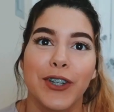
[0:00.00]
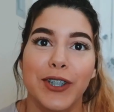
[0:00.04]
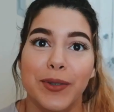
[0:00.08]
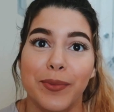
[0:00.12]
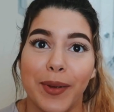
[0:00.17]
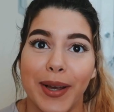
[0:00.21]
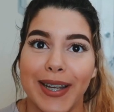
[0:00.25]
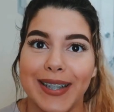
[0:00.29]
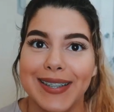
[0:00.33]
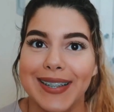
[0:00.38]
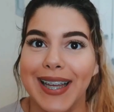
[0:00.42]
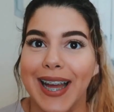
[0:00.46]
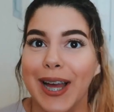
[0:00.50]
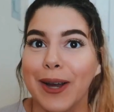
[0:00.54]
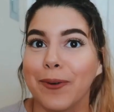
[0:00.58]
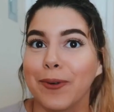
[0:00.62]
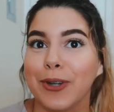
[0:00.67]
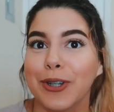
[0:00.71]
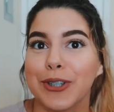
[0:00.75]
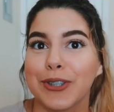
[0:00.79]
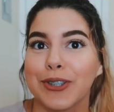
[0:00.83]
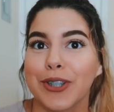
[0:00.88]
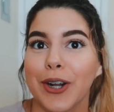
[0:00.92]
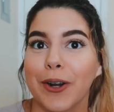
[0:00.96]
first place that I
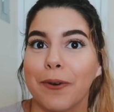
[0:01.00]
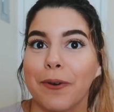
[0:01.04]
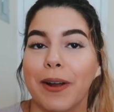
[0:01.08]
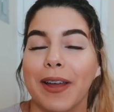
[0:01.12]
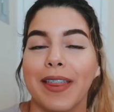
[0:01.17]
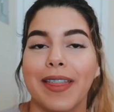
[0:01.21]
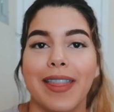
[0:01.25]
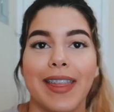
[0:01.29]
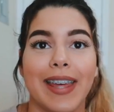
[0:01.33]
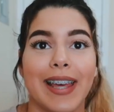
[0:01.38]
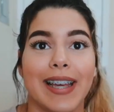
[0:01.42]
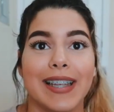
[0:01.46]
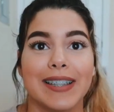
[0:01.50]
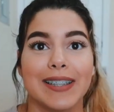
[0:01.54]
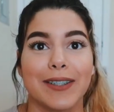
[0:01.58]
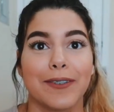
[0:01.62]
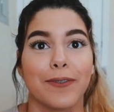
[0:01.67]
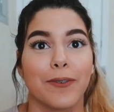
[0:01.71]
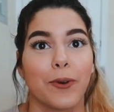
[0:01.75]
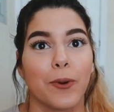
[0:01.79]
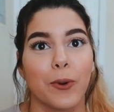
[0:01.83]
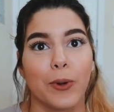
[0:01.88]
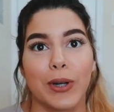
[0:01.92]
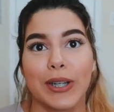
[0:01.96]
want to start with is,
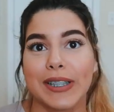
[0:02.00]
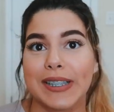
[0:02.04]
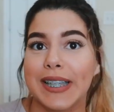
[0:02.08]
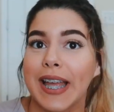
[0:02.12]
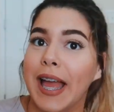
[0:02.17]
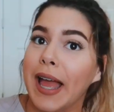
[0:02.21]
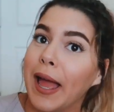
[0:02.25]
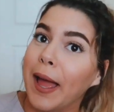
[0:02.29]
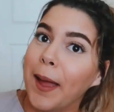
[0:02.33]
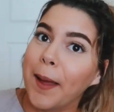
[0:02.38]
of course,